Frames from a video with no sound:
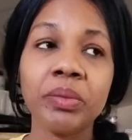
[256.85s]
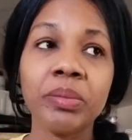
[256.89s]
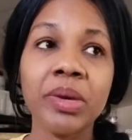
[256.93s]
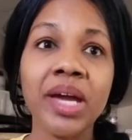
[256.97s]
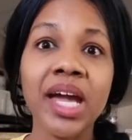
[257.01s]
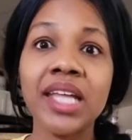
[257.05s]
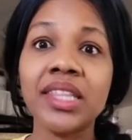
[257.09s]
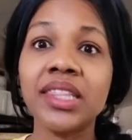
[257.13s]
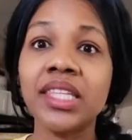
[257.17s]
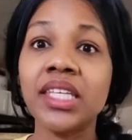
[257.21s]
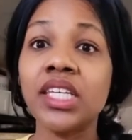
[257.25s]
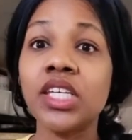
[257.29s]

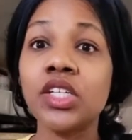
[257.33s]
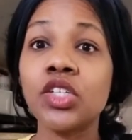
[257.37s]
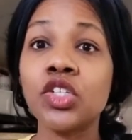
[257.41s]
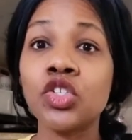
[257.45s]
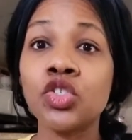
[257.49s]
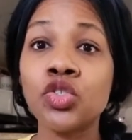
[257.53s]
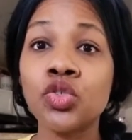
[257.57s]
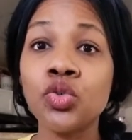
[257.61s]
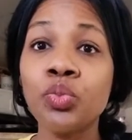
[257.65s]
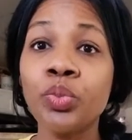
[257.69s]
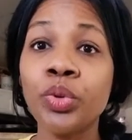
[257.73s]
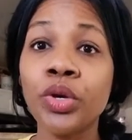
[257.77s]
But I think
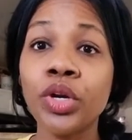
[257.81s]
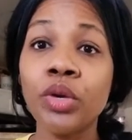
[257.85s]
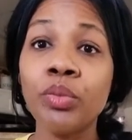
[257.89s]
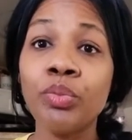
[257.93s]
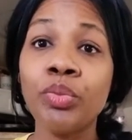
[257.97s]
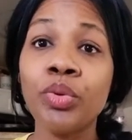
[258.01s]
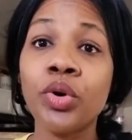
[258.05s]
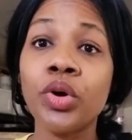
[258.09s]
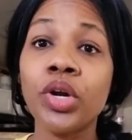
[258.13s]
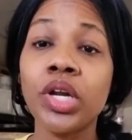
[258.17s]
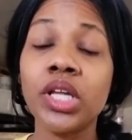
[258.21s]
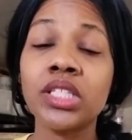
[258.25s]
it's super
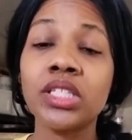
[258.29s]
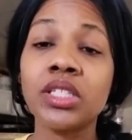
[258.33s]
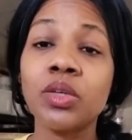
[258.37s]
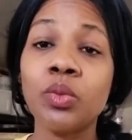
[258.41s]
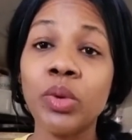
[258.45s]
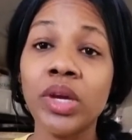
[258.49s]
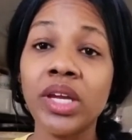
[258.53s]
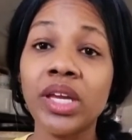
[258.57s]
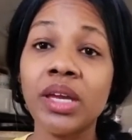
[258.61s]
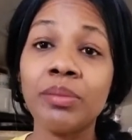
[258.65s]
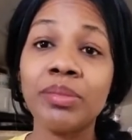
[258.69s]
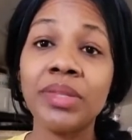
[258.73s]
important
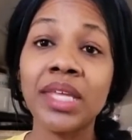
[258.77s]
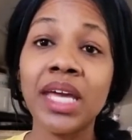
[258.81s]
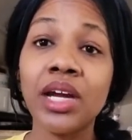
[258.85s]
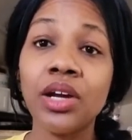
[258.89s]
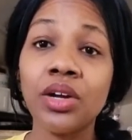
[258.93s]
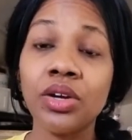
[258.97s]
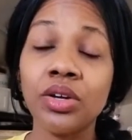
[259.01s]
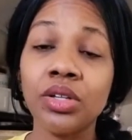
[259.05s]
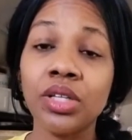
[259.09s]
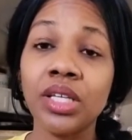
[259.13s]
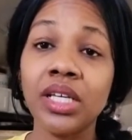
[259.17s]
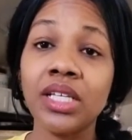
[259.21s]
to wake up
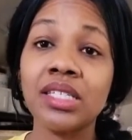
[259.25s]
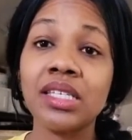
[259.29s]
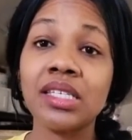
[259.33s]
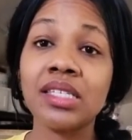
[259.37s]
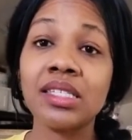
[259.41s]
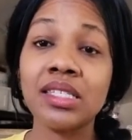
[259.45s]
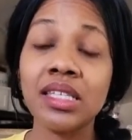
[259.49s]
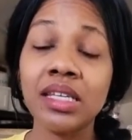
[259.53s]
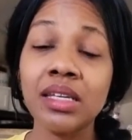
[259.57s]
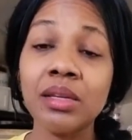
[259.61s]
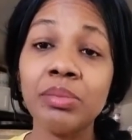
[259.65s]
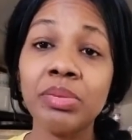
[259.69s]
that early,
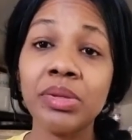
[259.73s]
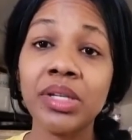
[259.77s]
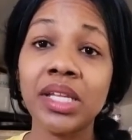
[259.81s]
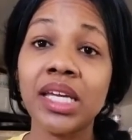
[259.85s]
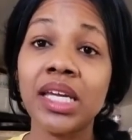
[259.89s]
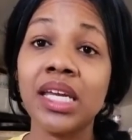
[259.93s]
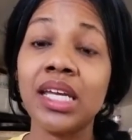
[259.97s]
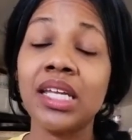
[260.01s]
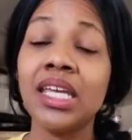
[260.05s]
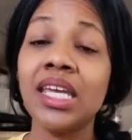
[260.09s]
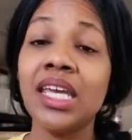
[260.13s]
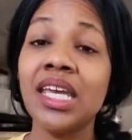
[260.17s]
to set a
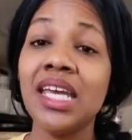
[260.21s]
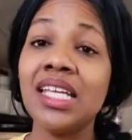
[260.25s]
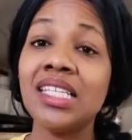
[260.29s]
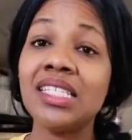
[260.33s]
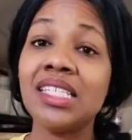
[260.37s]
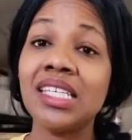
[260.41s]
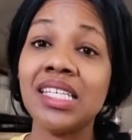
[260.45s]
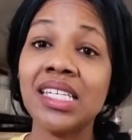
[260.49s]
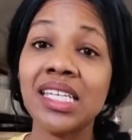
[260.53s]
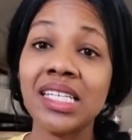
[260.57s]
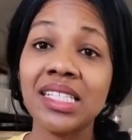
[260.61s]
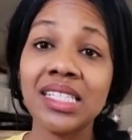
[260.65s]
plan,
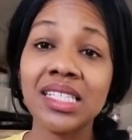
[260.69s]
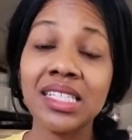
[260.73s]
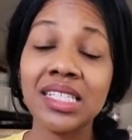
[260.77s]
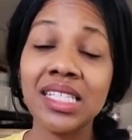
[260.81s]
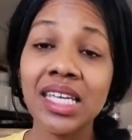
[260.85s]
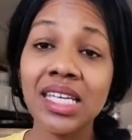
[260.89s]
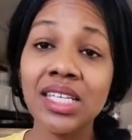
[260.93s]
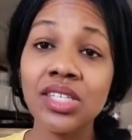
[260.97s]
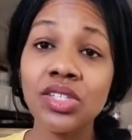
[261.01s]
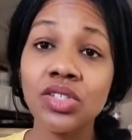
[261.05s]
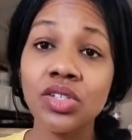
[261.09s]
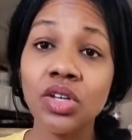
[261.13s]
to get the
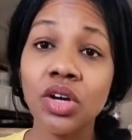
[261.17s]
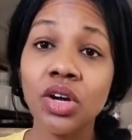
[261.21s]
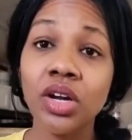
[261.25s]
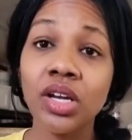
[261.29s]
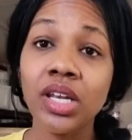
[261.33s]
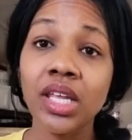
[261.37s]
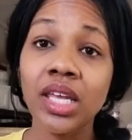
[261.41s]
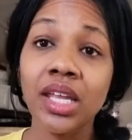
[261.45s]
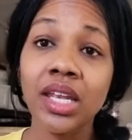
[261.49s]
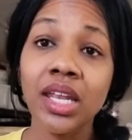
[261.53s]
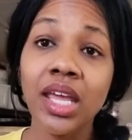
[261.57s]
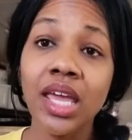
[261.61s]
day
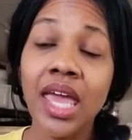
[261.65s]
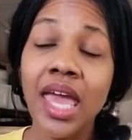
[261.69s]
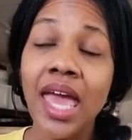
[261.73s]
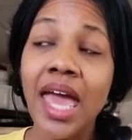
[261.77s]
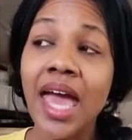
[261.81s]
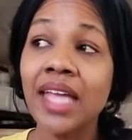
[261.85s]
started.